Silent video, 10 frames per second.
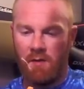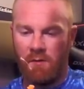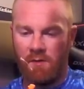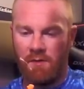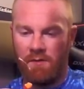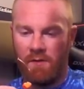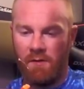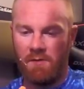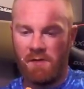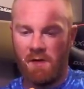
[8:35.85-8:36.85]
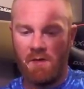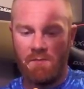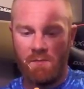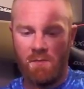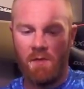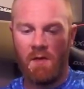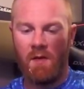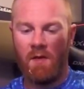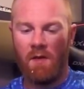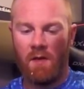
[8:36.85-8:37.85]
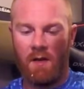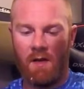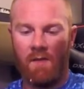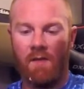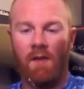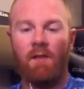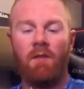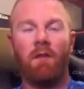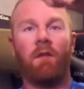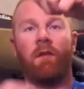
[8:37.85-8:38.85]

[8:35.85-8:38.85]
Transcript: with the floats on them, and then